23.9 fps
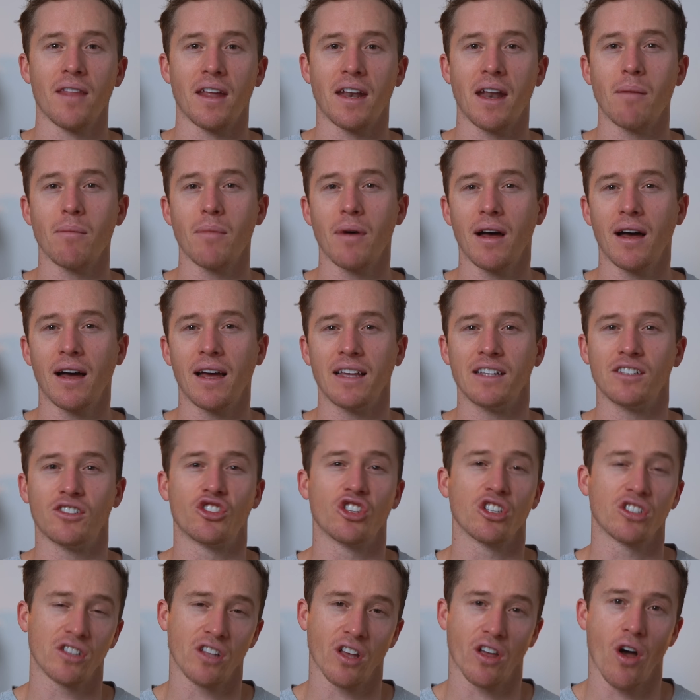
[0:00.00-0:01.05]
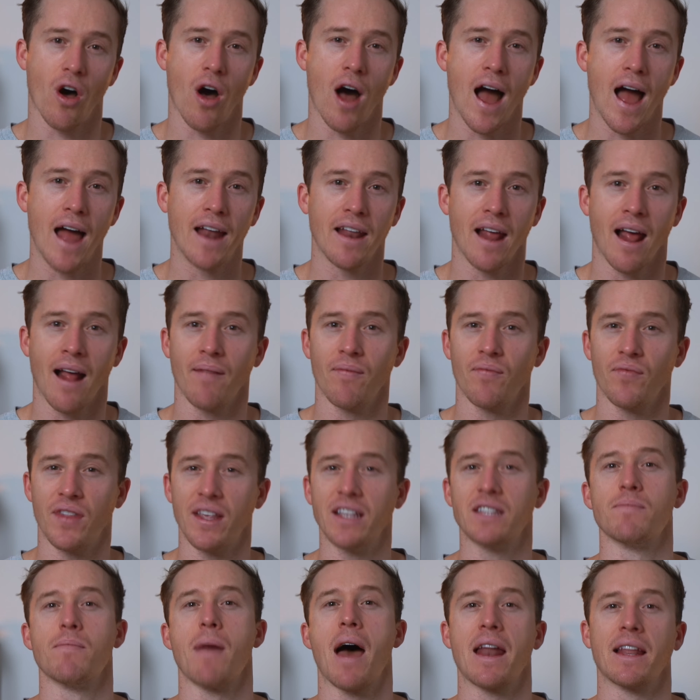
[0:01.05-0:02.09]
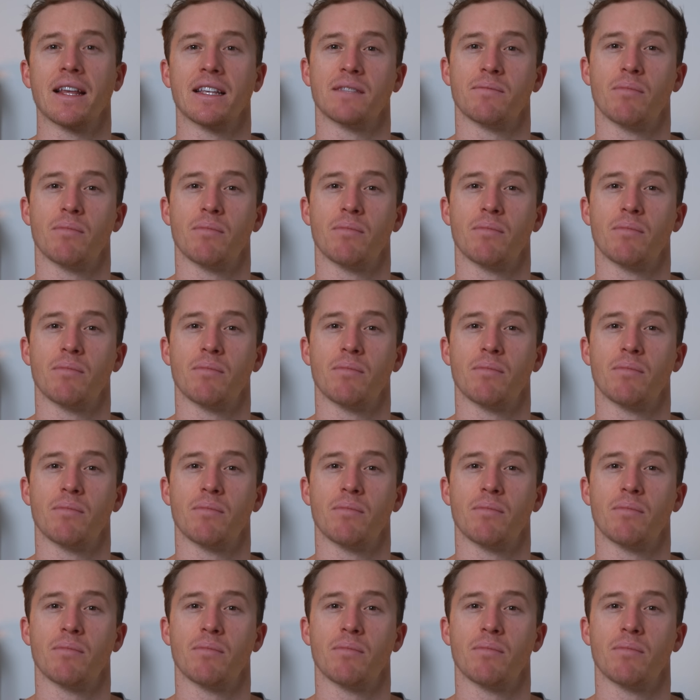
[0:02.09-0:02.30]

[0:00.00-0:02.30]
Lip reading: The number is just a guide, and this matters